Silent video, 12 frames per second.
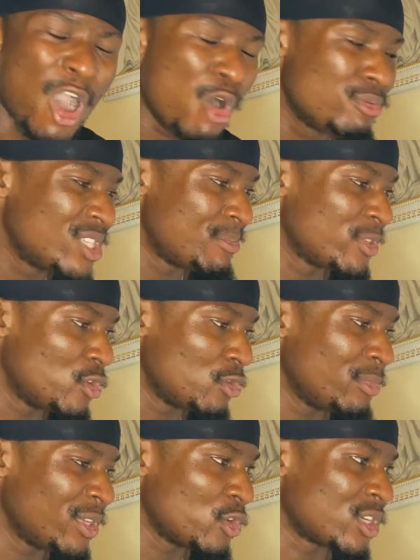hope this make you
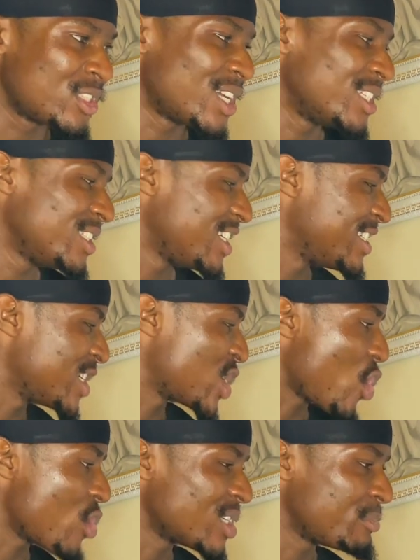understand the
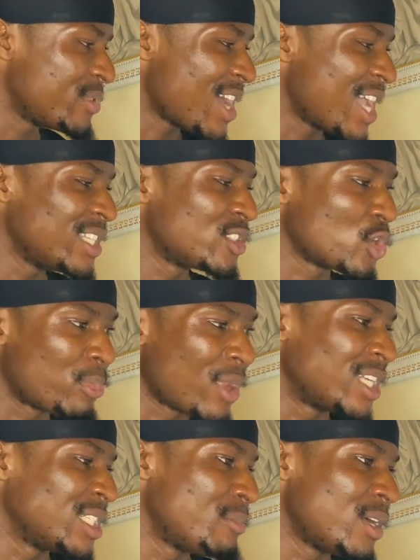concept behind supply
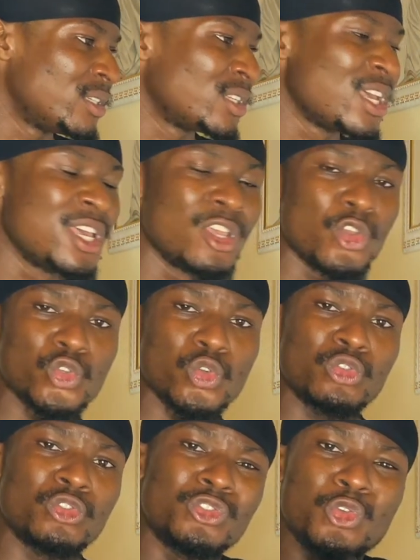and demand. So
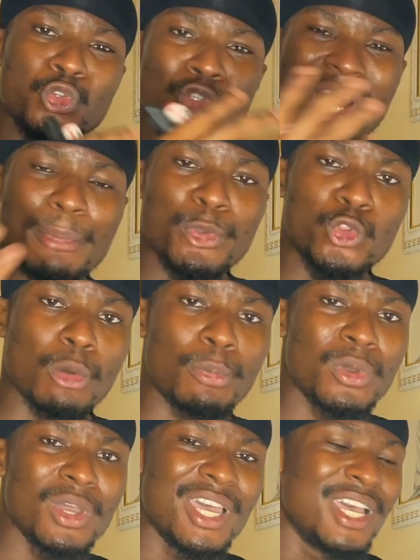to wrap it
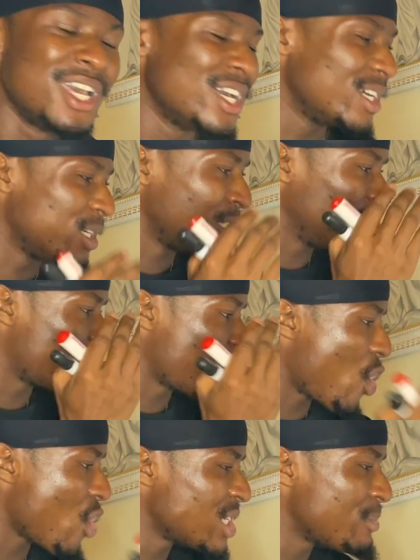up, the
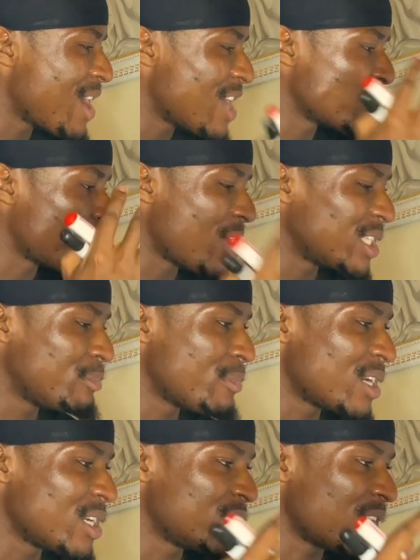concept behind supply and
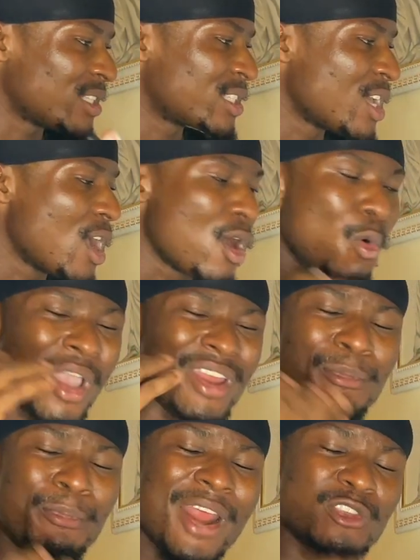demand is that when
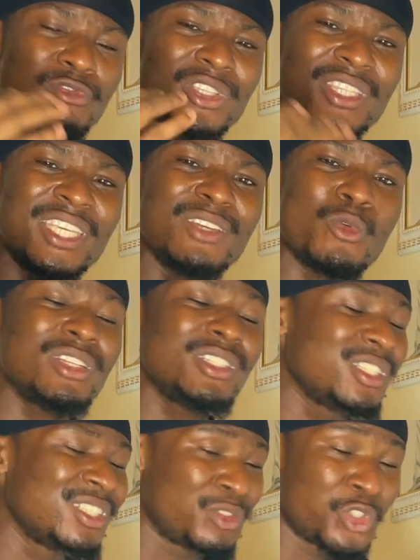
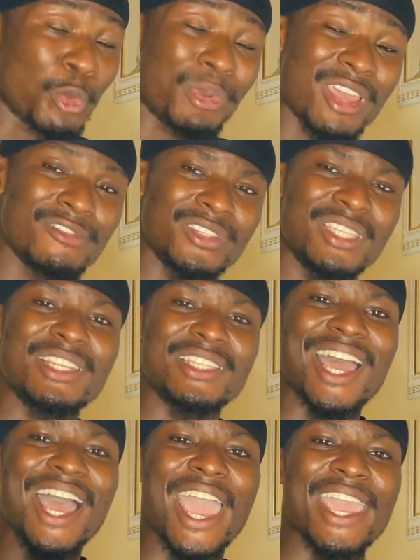supply of a thing is
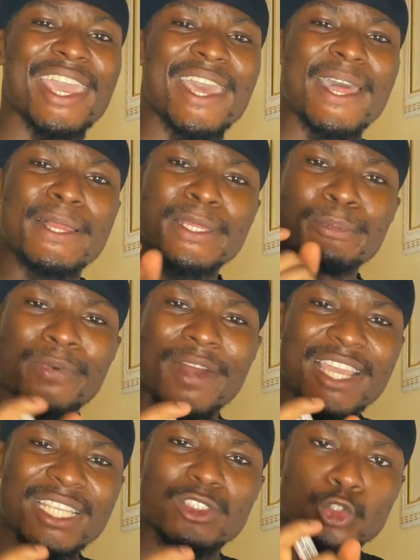high, the
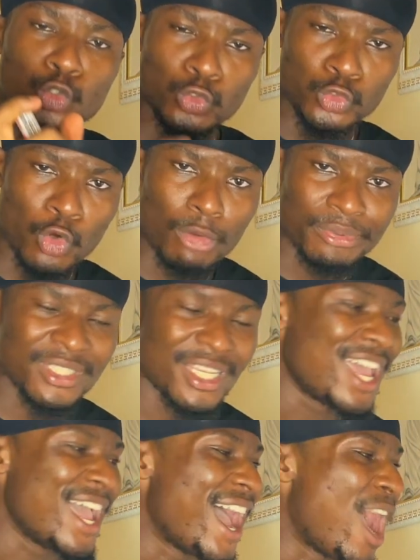price drops,
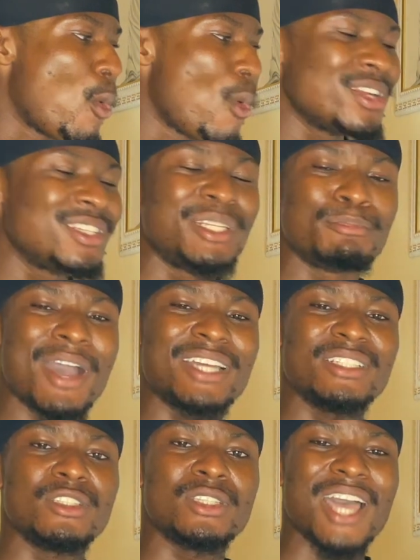and when the
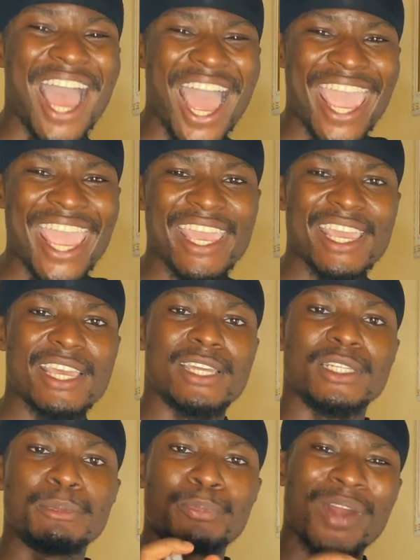demand is high,
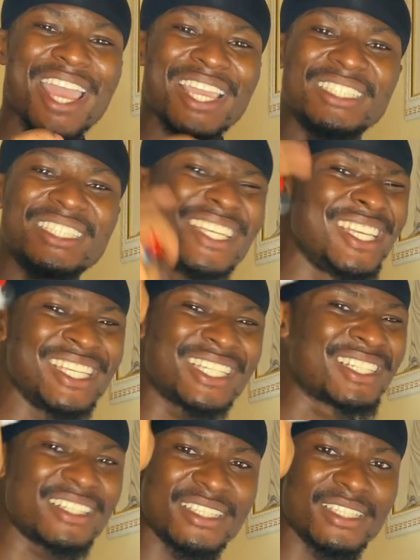the price
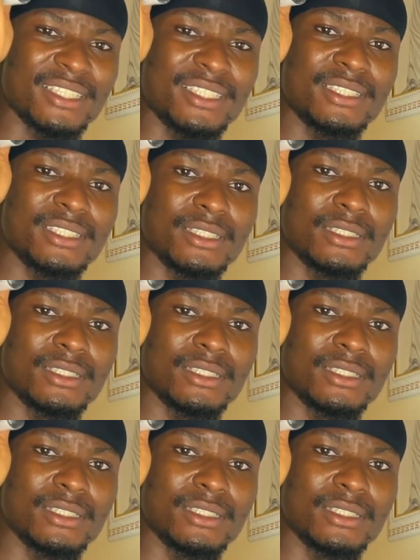increases.